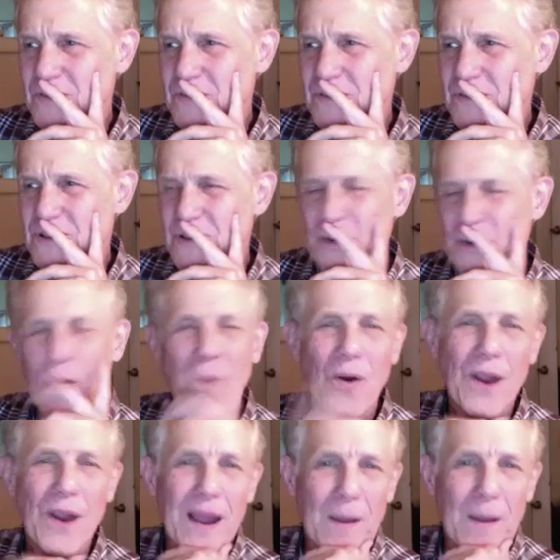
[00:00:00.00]

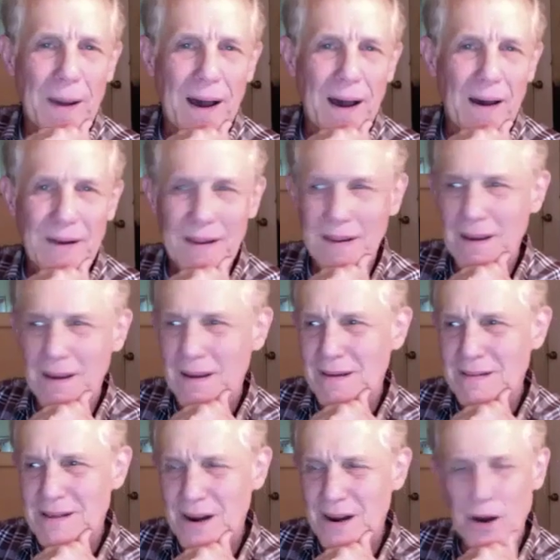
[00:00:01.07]
story about a
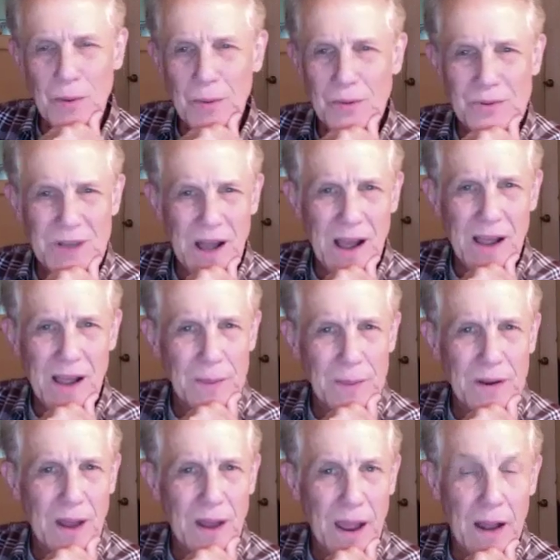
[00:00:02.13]
terrible time
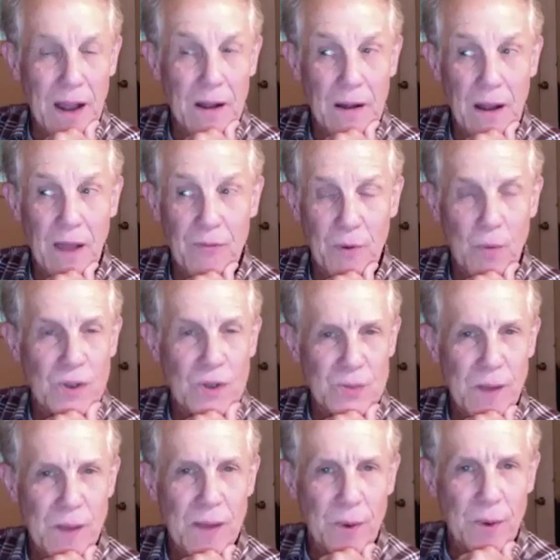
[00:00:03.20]
and everyone's
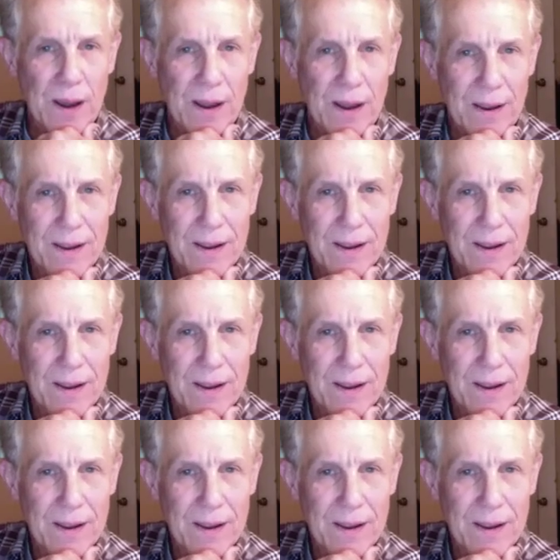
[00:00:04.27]
memory.